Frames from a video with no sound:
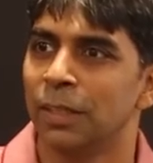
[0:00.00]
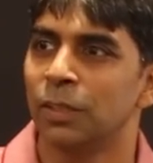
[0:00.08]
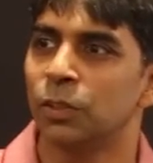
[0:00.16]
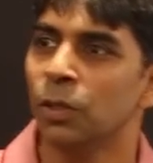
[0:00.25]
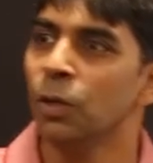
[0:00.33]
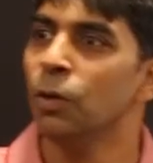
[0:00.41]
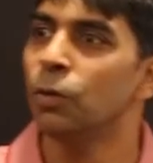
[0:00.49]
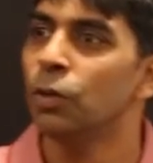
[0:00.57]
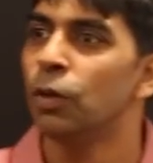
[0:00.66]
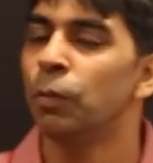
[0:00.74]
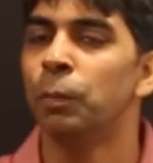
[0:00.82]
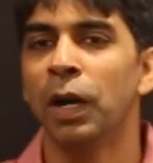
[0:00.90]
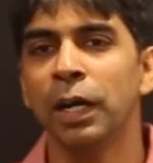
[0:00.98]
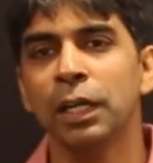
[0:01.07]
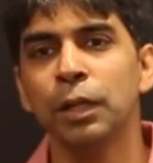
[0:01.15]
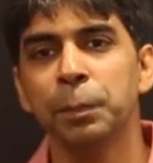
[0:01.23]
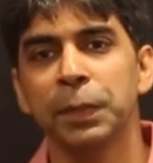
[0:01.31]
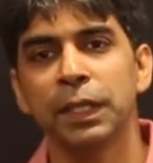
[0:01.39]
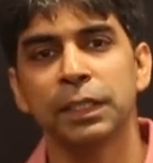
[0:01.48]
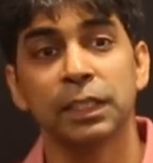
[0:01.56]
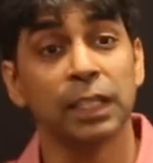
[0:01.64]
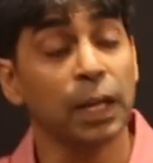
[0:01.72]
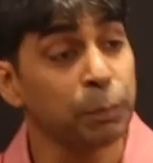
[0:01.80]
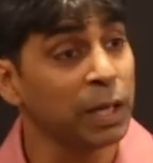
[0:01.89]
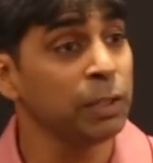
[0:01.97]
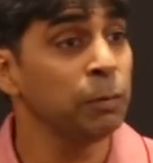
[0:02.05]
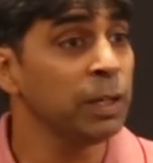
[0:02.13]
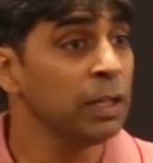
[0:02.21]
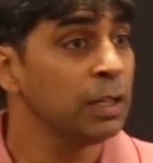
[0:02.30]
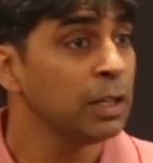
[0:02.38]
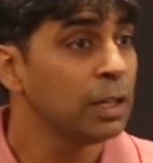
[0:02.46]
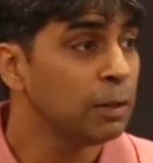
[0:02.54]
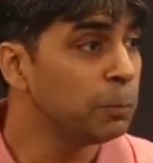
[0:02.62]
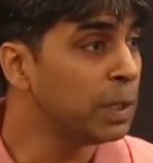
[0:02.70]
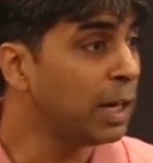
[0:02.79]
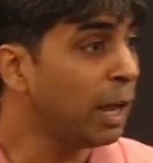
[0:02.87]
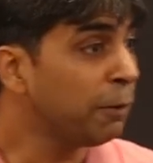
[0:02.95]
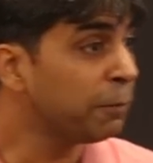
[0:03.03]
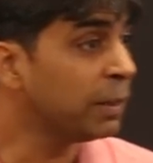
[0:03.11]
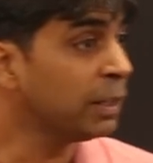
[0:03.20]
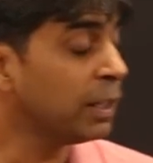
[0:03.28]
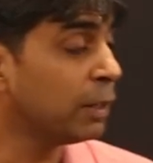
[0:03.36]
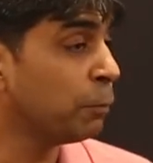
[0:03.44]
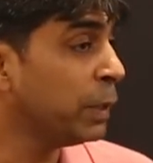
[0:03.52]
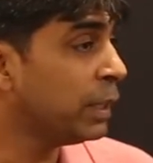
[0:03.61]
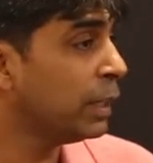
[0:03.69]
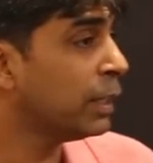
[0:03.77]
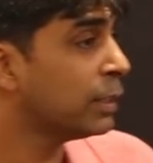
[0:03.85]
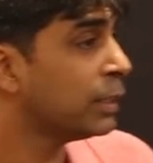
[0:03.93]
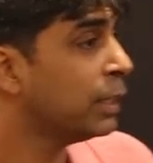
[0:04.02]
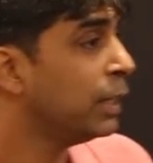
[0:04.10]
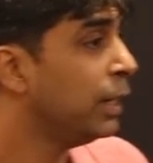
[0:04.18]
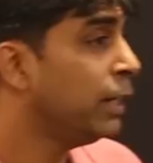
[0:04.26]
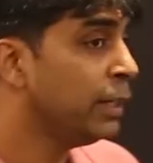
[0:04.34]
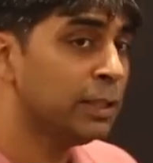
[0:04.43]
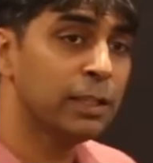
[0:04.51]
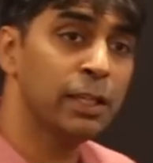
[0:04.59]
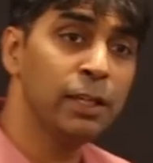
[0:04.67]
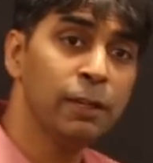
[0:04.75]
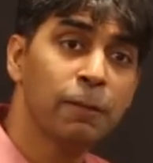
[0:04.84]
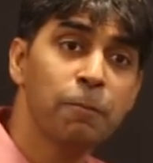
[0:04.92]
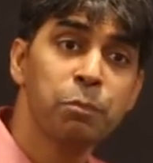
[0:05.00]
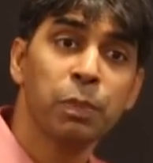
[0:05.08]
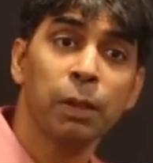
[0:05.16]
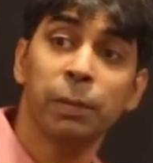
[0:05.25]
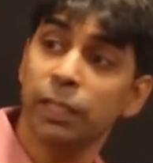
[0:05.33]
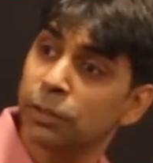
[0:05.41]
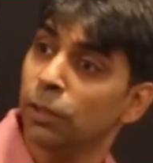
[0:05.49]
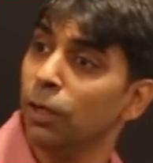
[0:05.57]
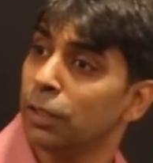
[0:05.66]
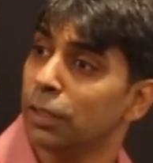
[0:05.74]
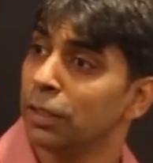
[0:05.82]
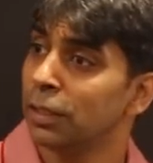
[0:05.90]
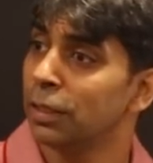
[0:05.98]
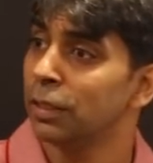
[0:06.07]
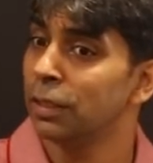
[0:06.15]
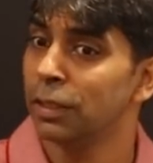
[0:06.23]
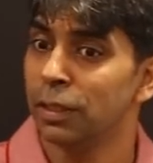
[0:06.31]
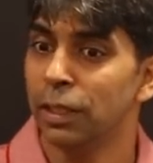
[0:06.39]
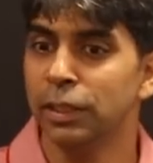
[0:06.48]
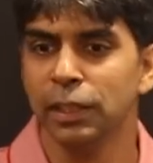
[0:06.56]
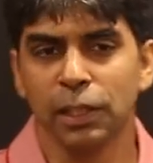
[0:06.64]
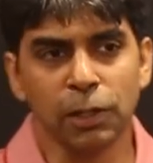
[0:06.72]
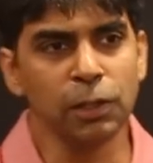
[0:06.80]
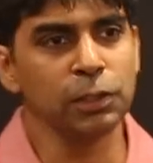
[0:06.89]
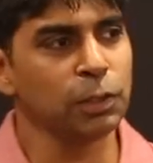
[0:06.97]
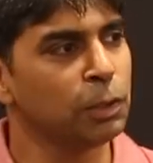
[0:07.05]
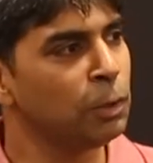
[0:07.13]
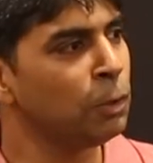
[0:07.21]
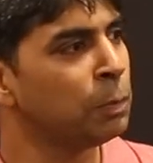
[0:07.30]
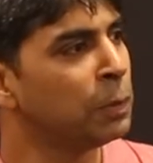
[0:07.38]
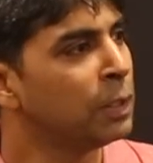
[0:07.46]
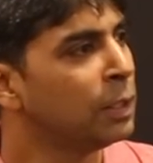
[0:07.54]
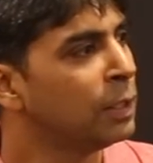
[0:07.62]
So marketplaces, and by the way, we're laughing that we think it's an Indian thing, but it's not. It's across the globe.